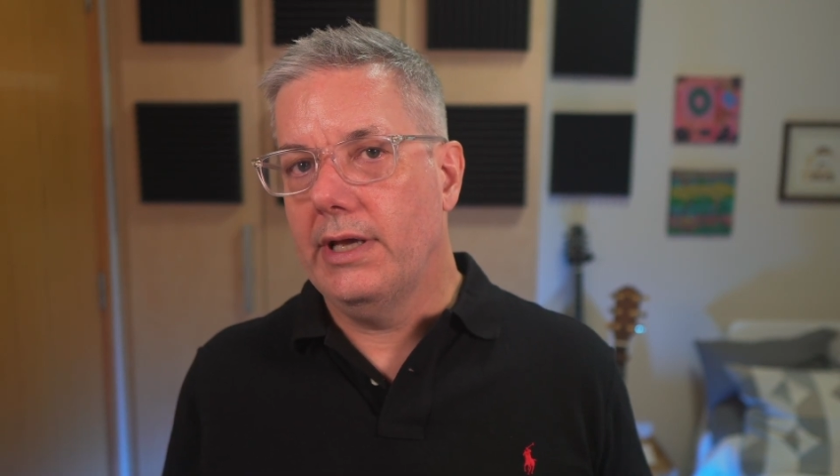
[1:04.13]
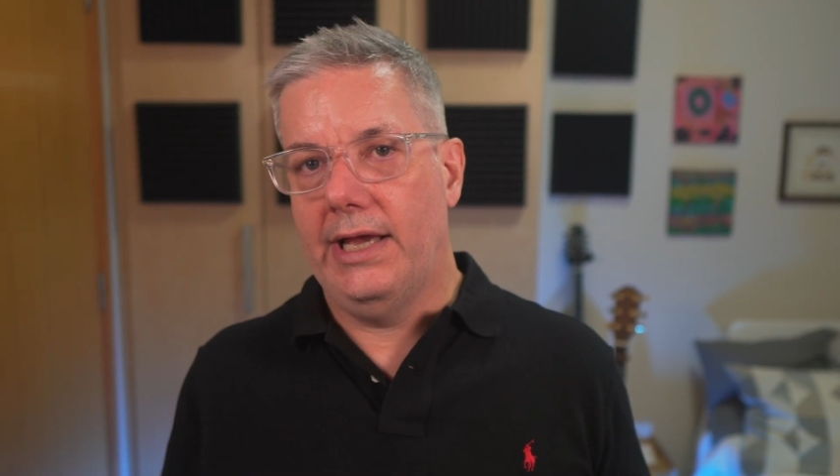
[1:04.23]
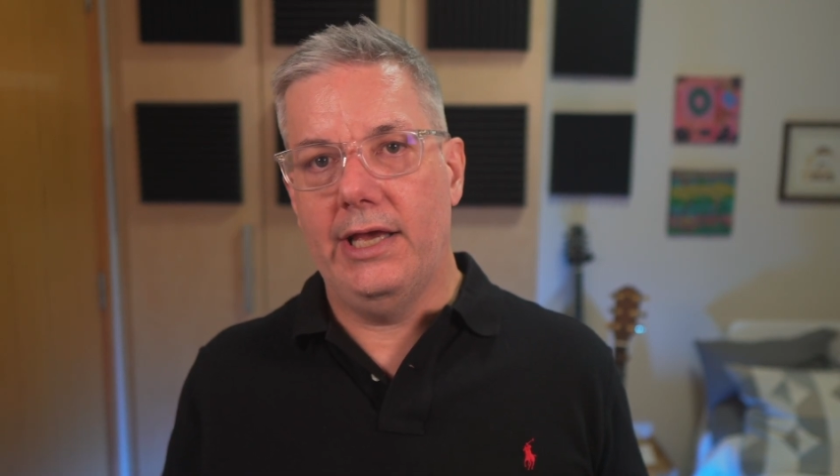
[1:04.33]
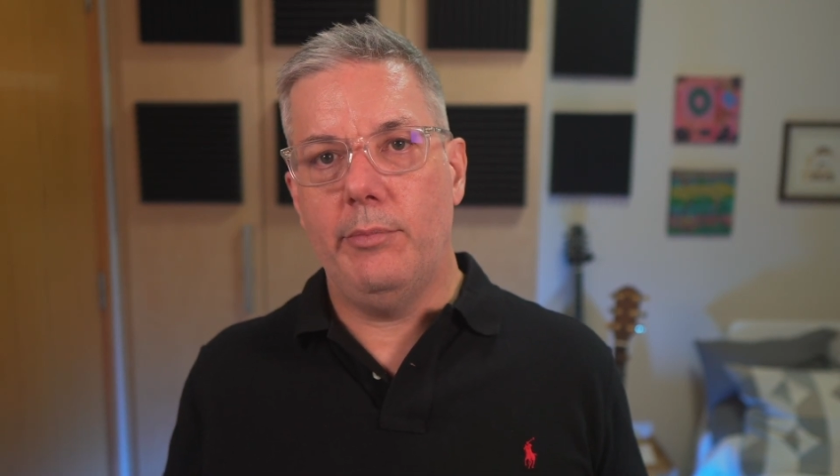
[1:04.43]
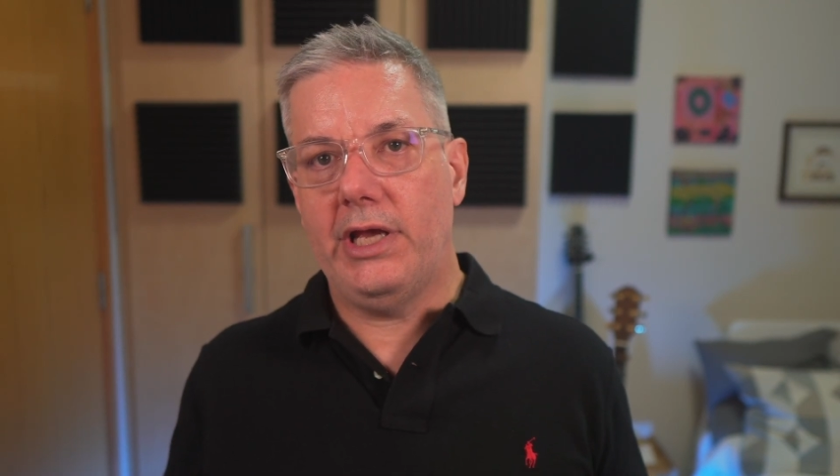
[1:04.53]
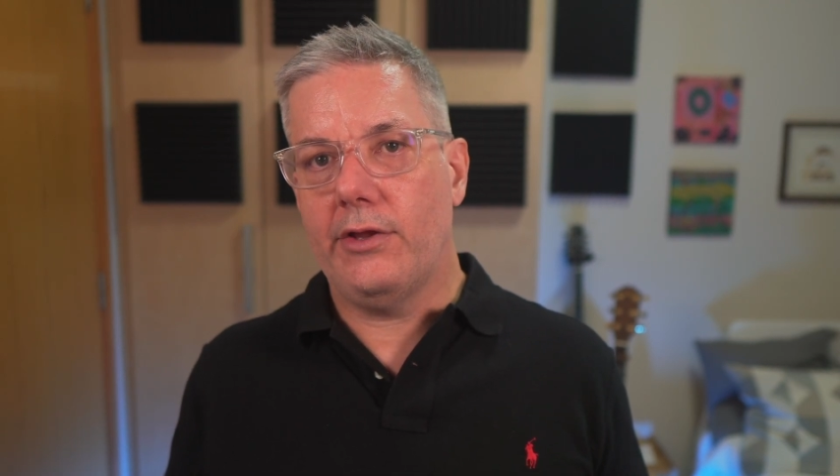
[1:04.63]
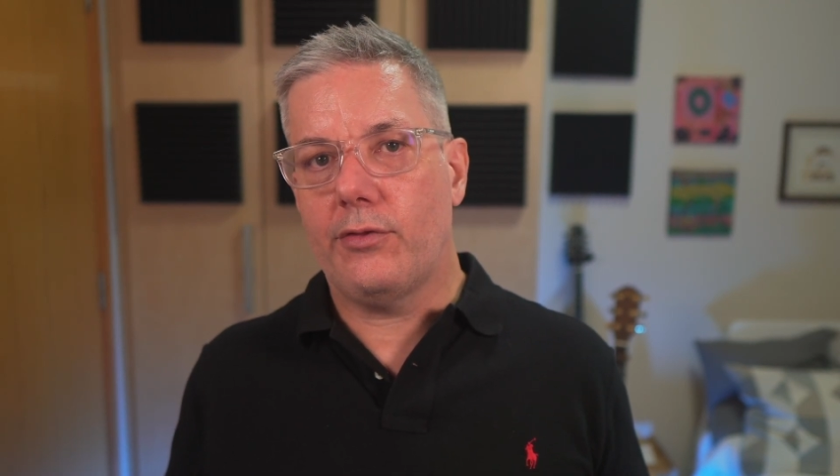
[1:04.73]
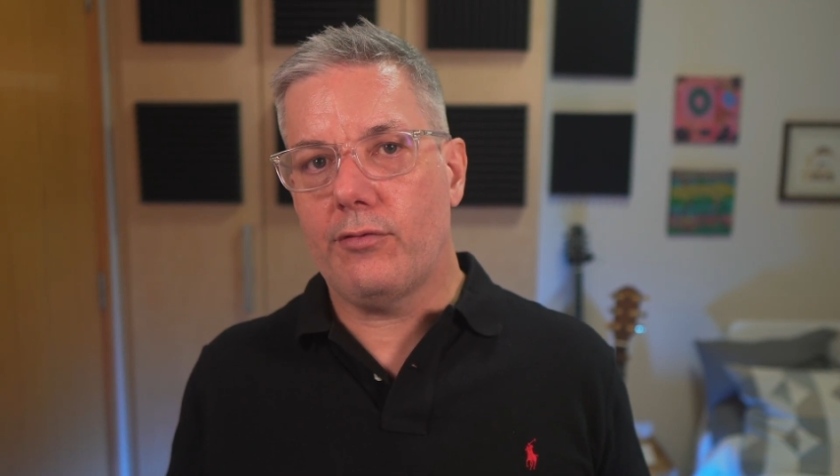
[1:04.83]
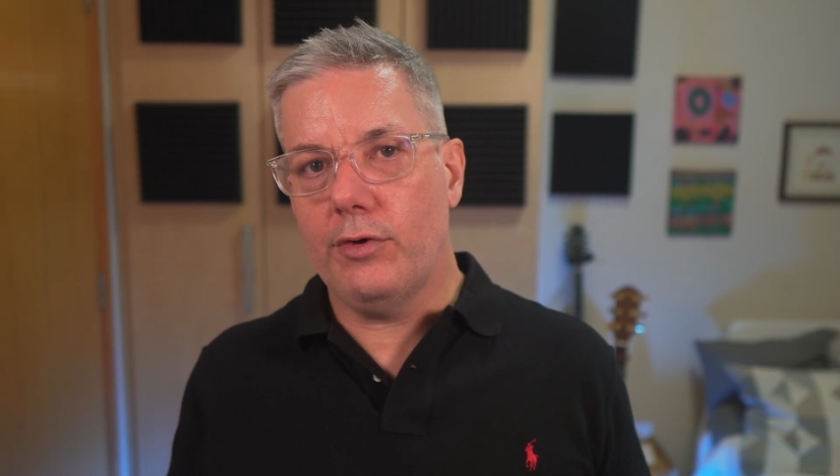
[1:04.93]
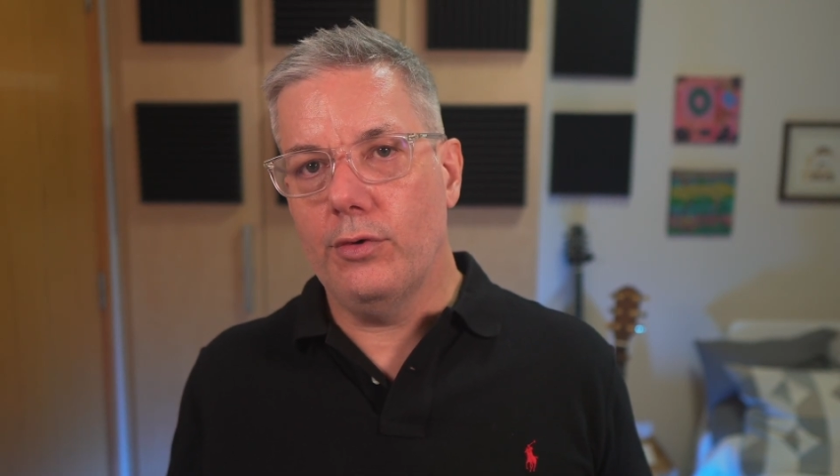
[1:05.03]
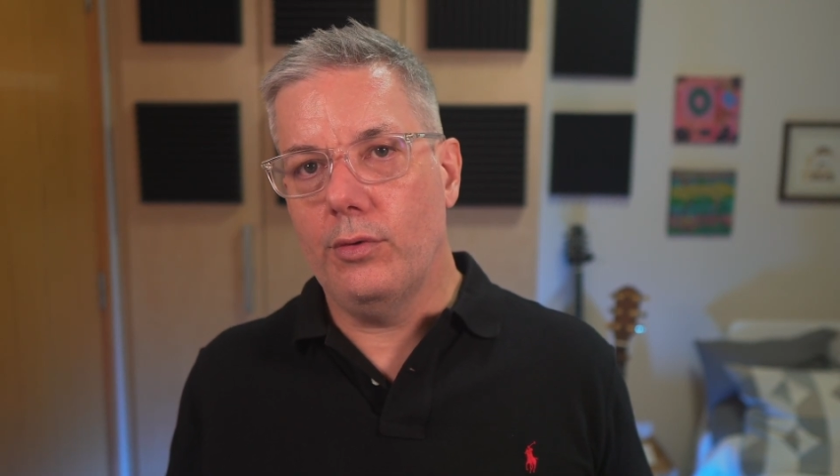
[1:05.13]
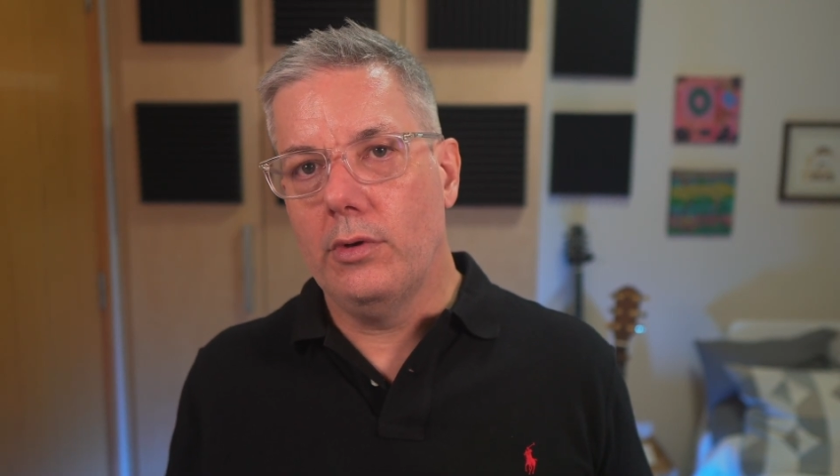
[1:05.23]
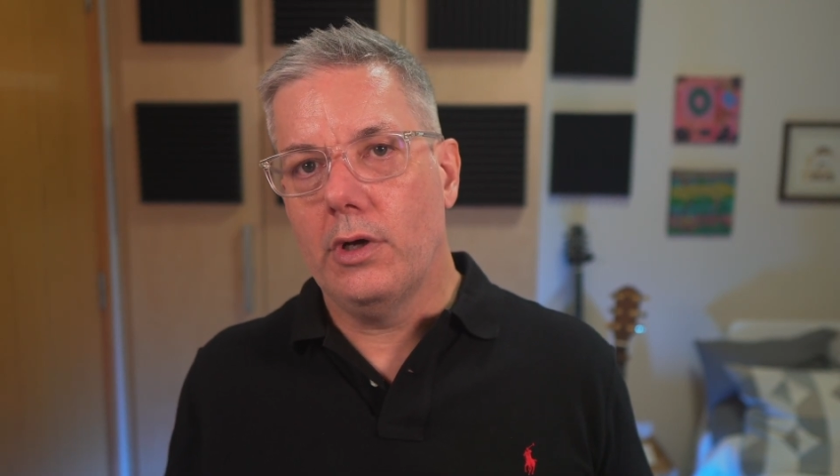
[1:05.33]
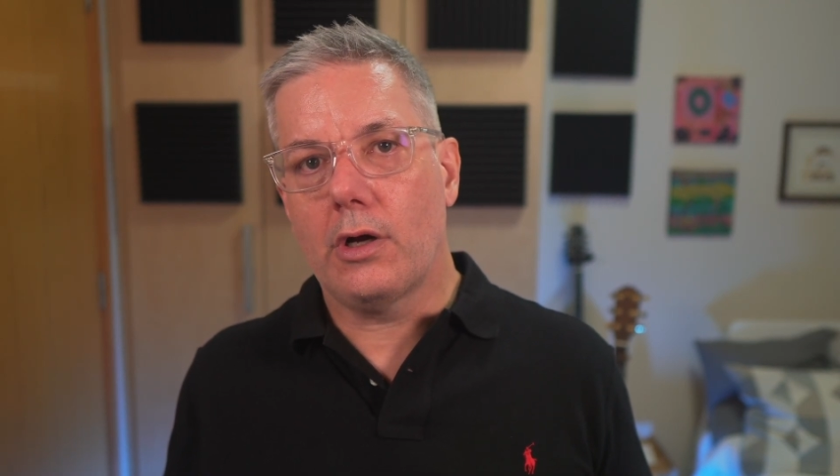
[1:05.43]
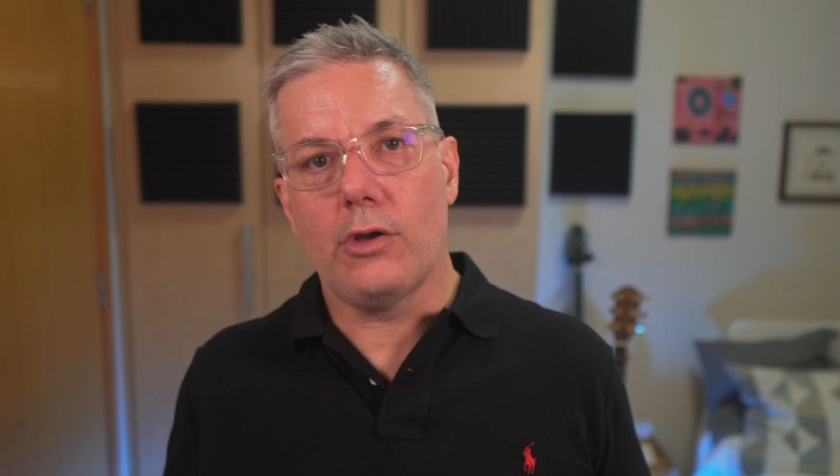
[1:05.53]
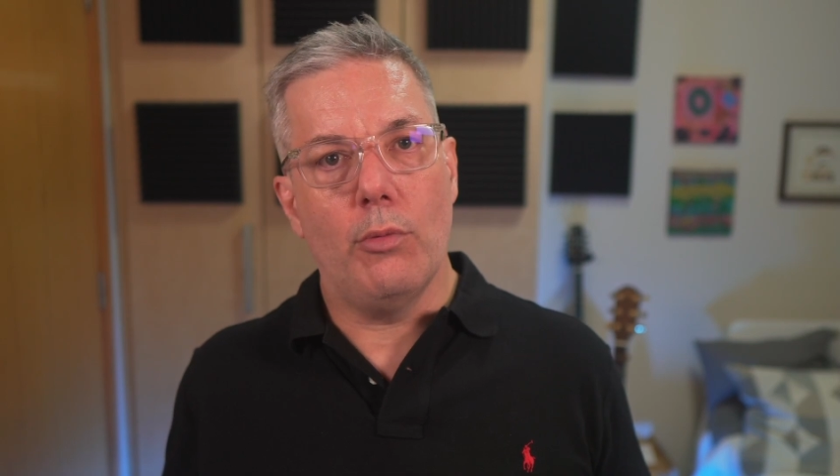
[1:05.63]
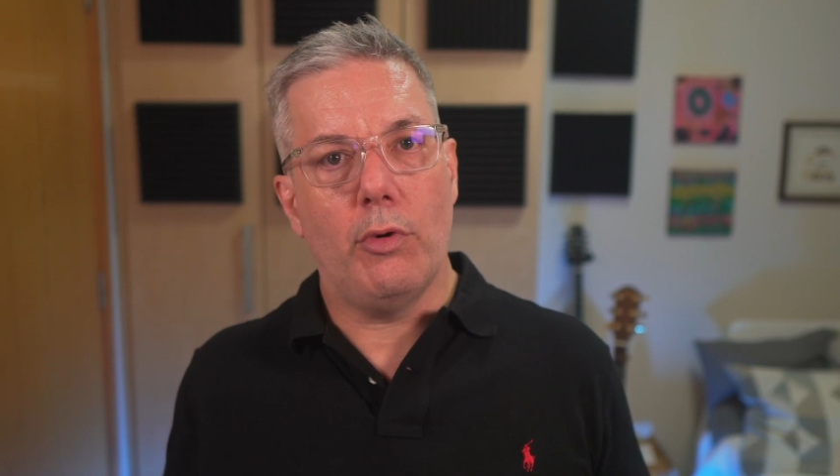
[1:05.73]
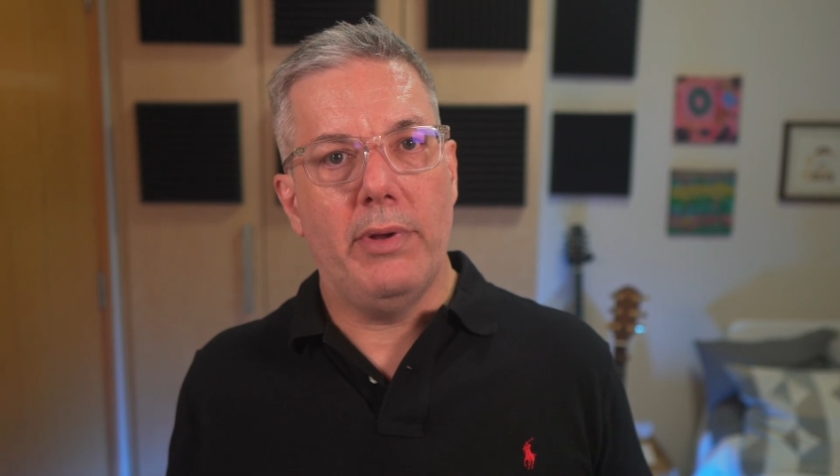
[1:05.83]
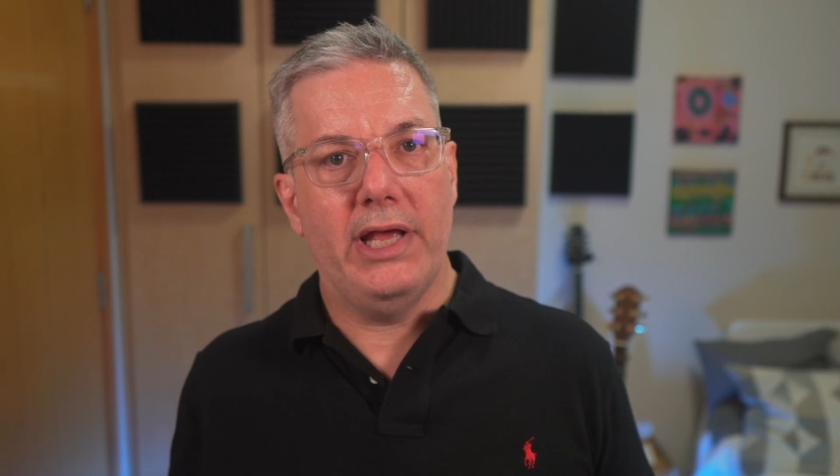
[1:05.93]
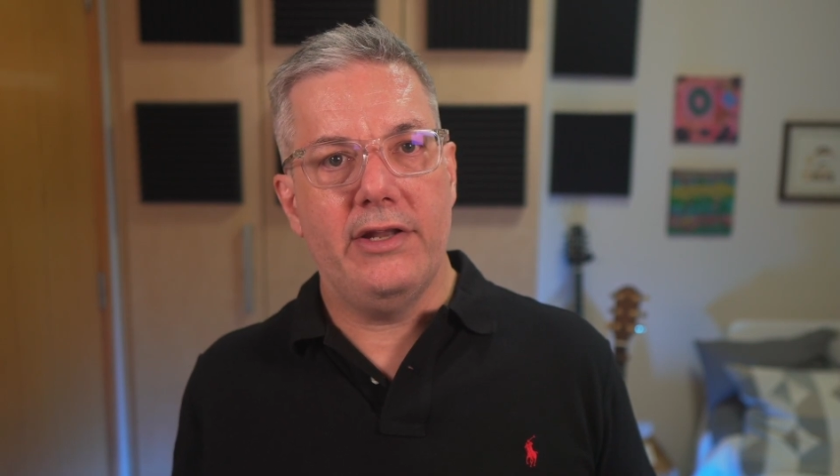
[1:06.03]
and make it through a global
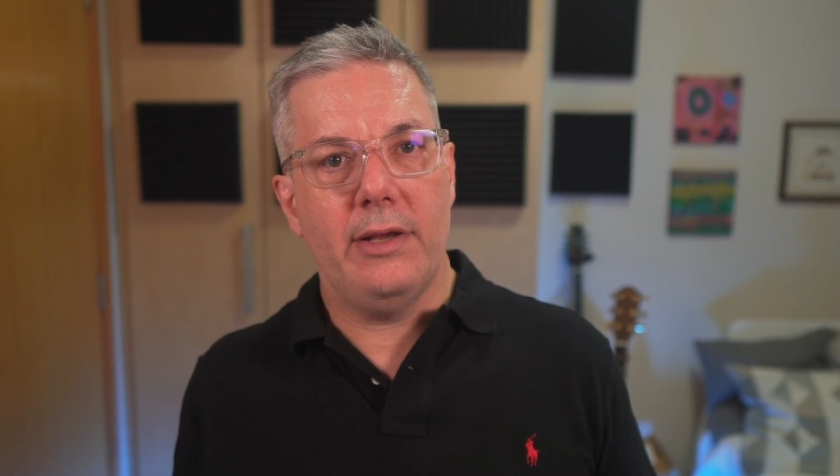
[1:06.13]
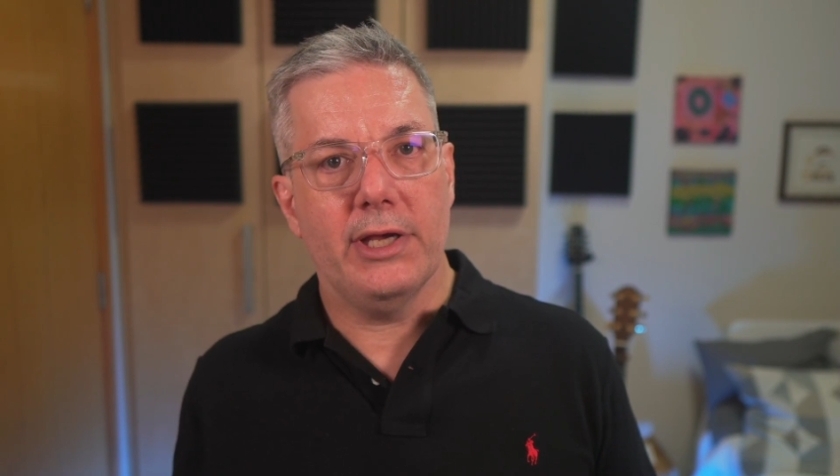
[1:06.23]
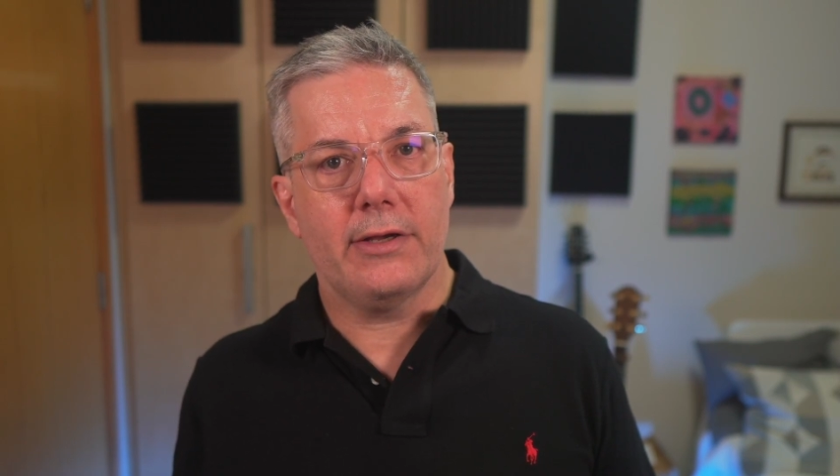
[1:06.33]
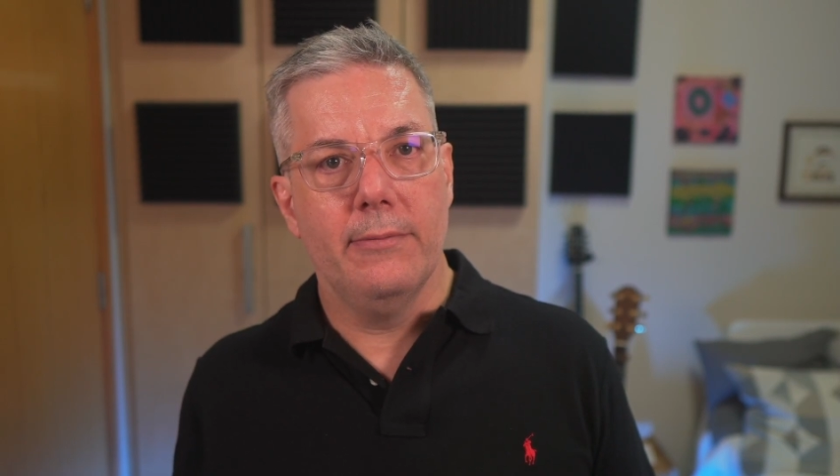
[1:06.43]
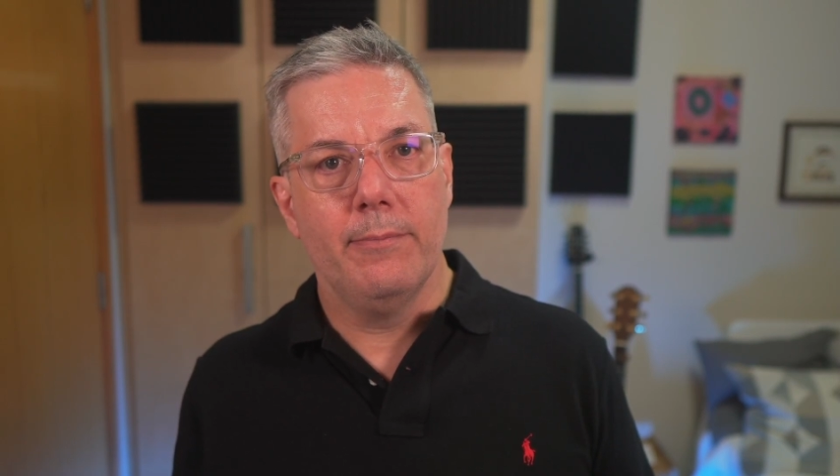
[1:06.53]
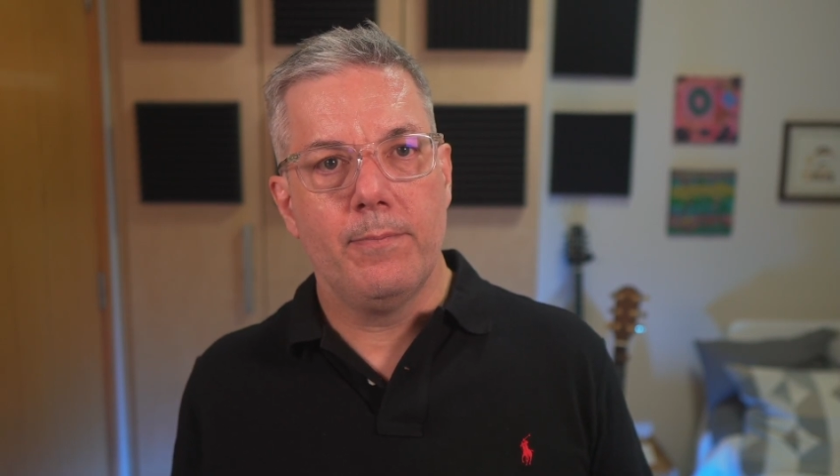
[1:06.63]
pandemic.